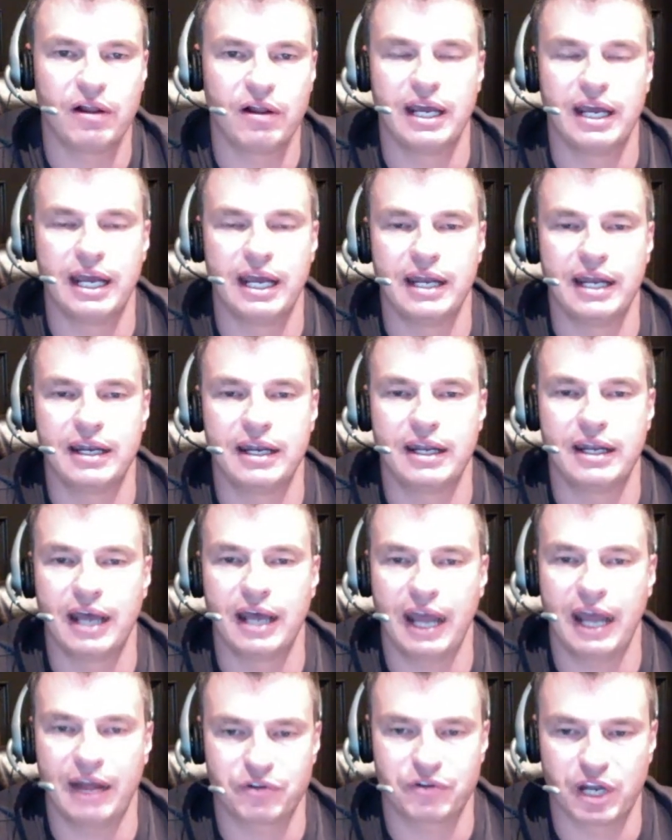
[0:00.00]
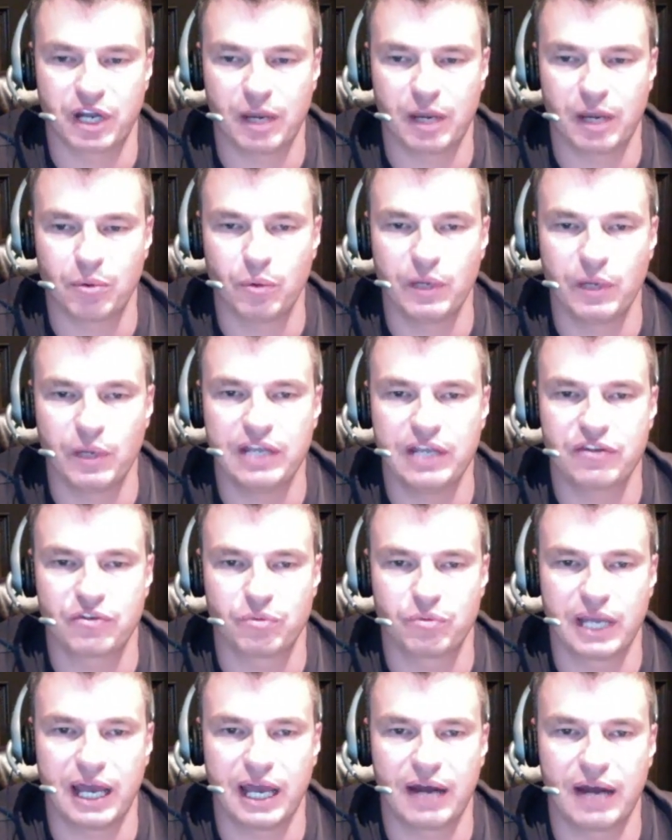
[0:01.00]
and after a couple of weeks,
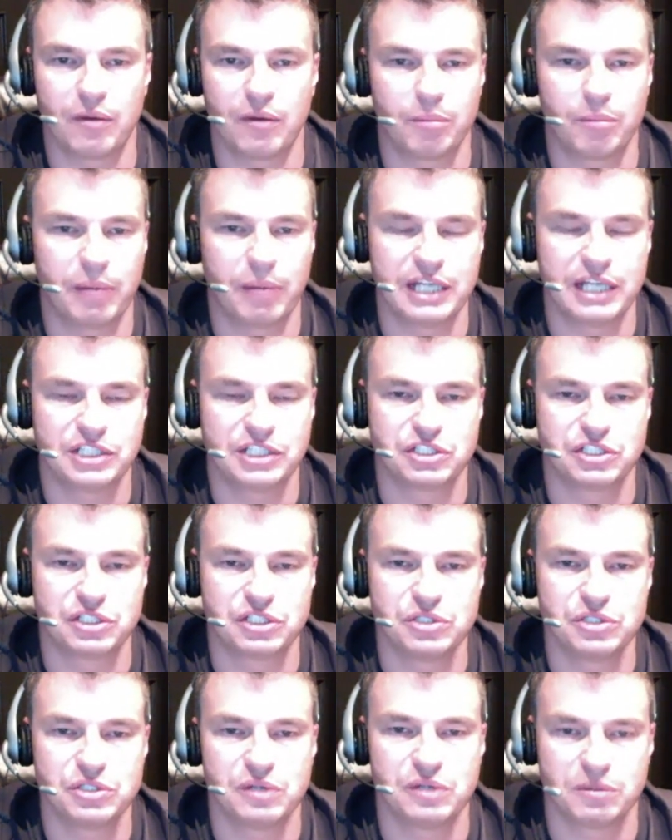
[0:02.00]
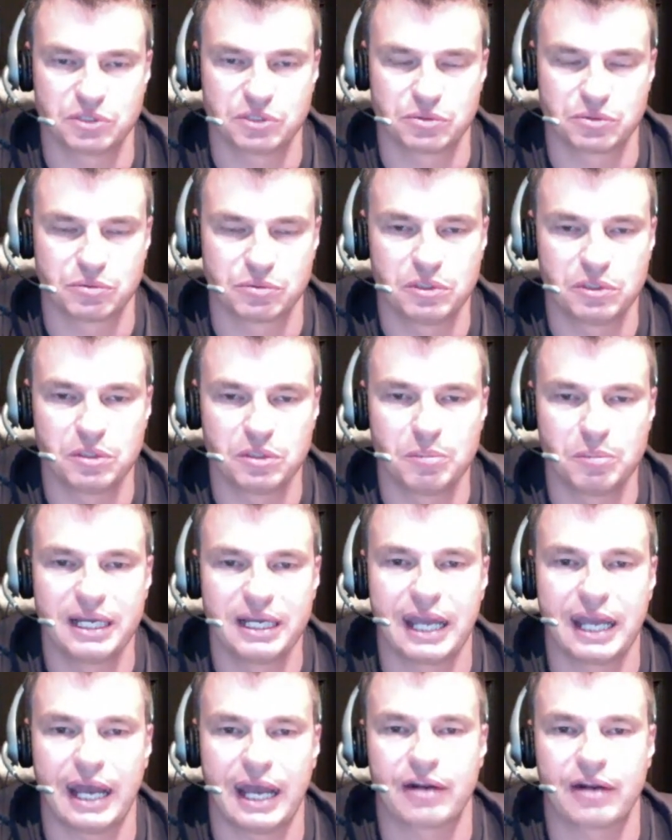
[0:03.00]
we got on page 2. It was a real big
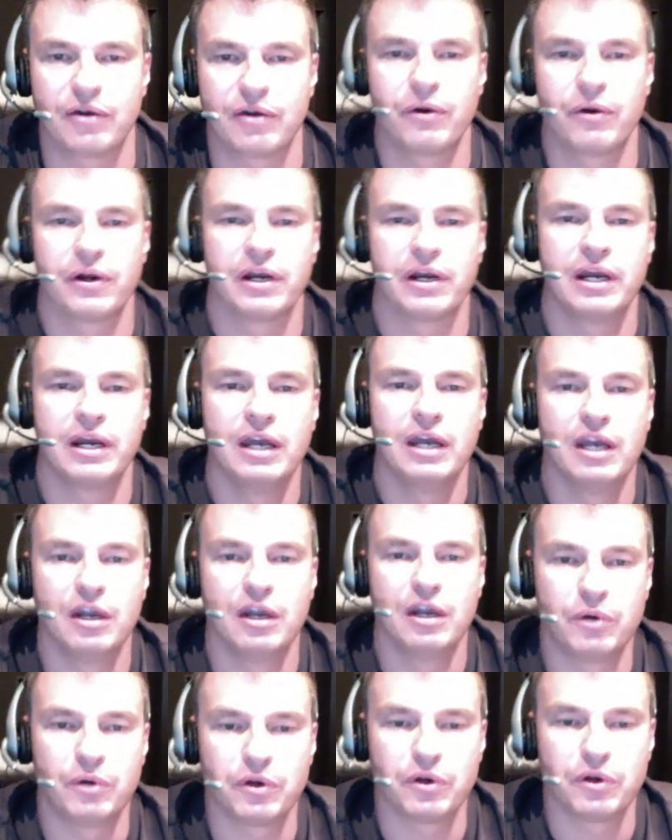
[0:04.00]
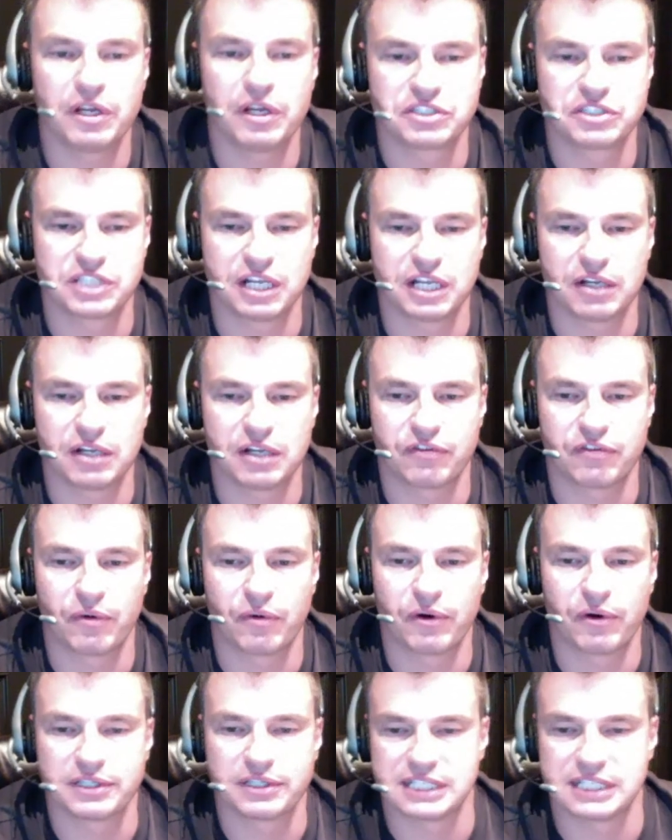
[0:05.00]
category, real good seller
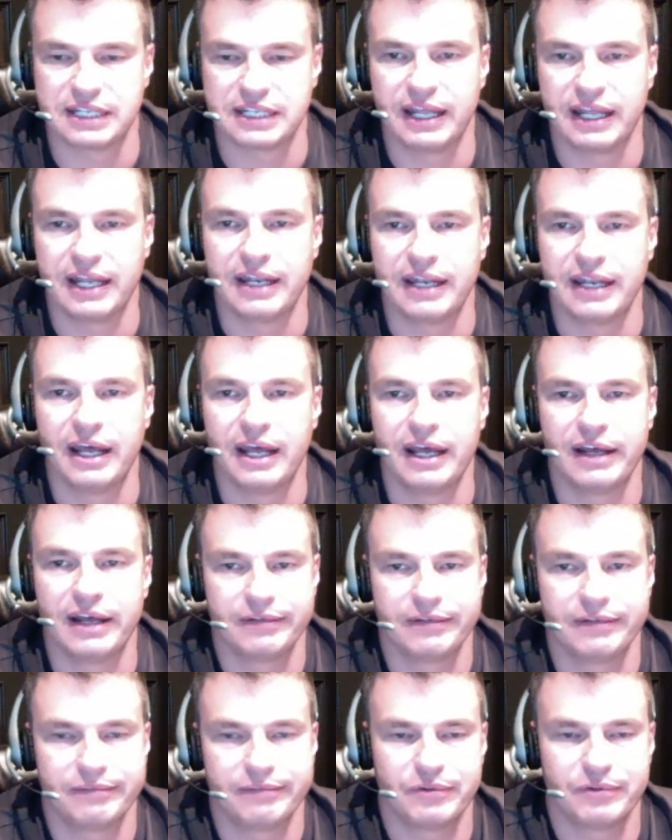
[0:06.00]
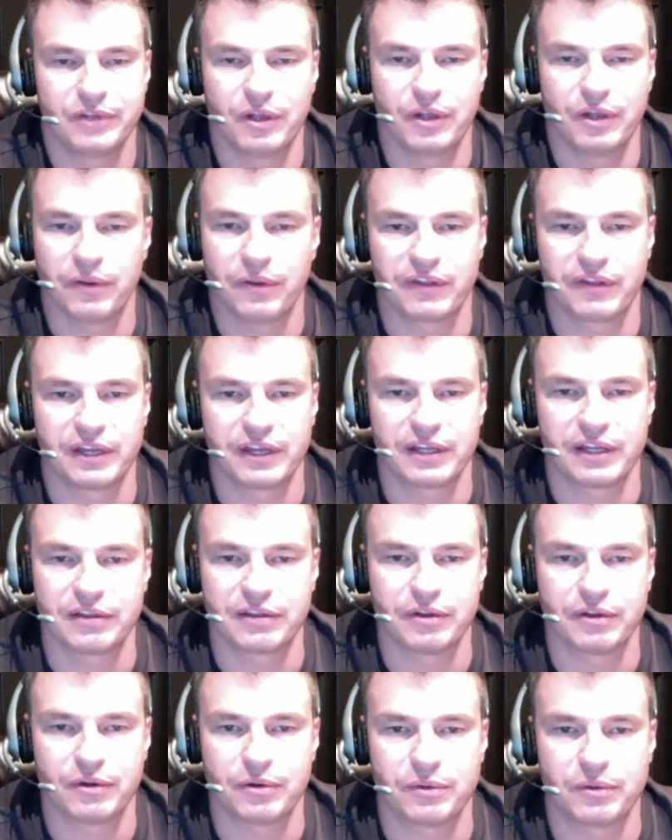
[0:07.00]
for us. And then the only
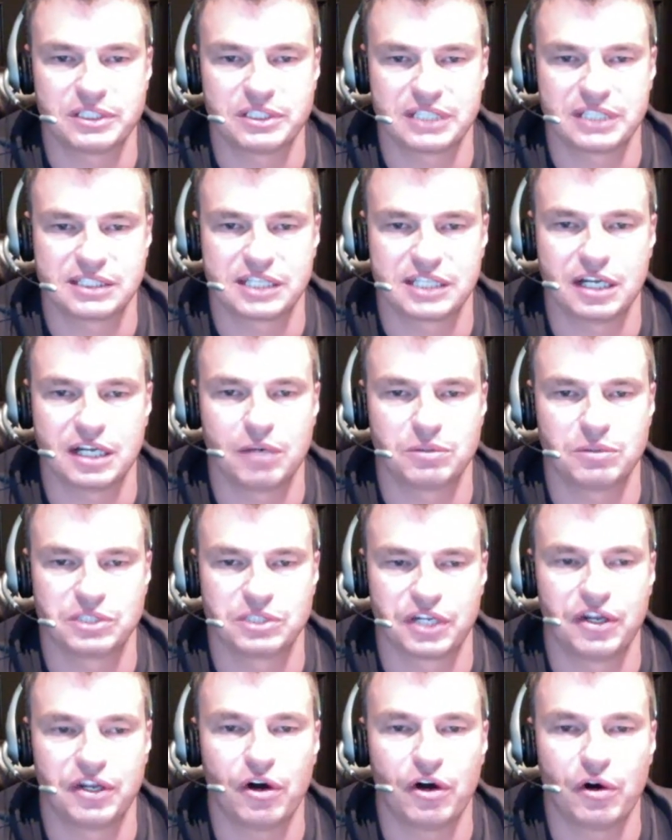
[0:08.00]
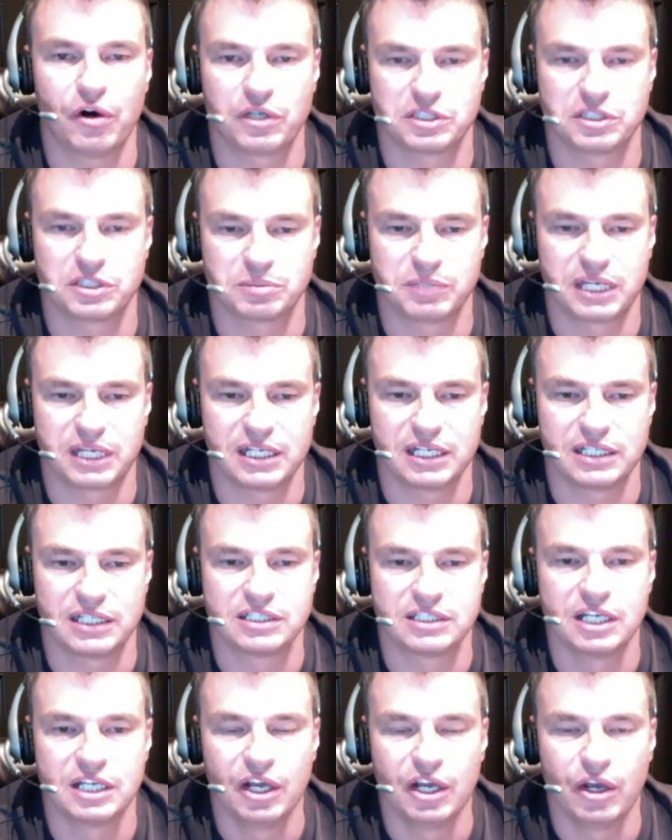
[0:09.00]
reason I say it was a dog is
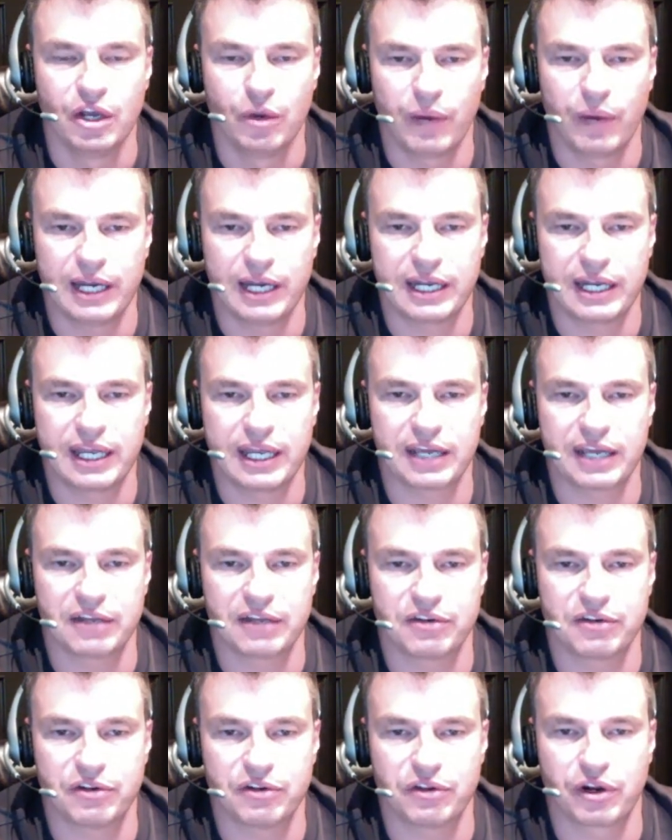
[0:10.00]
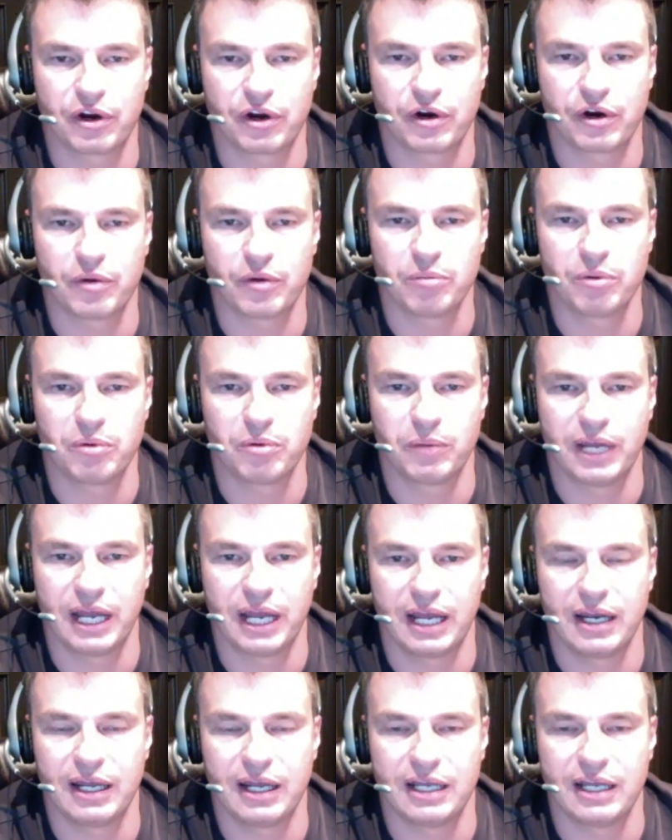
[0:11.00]
because we had to kick it to the curb when we
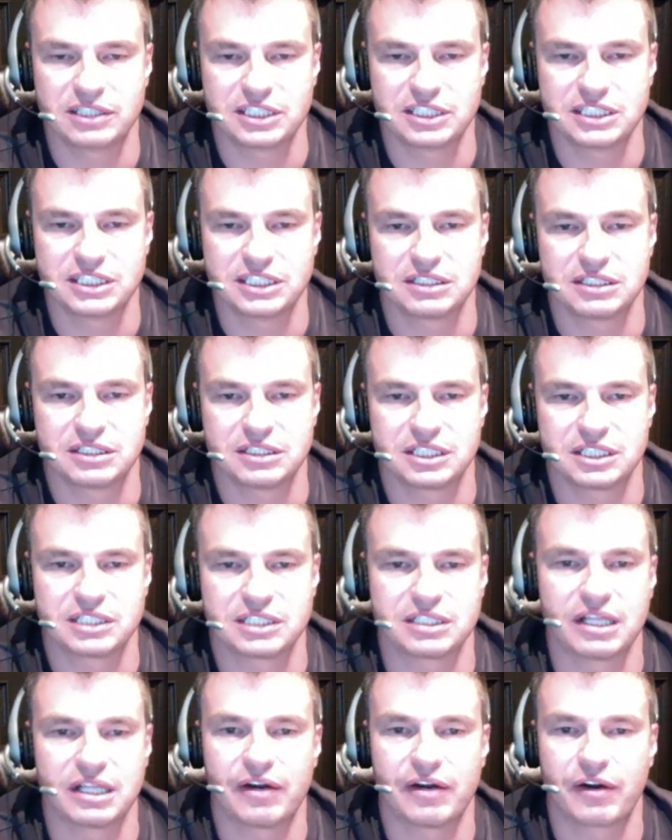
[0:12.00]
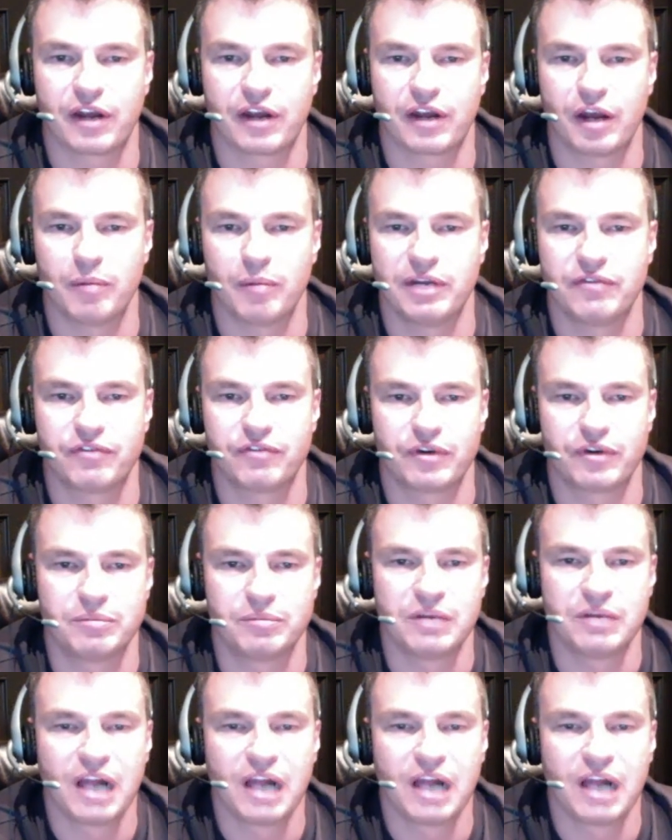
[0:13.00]
had a cease and desist letter come in from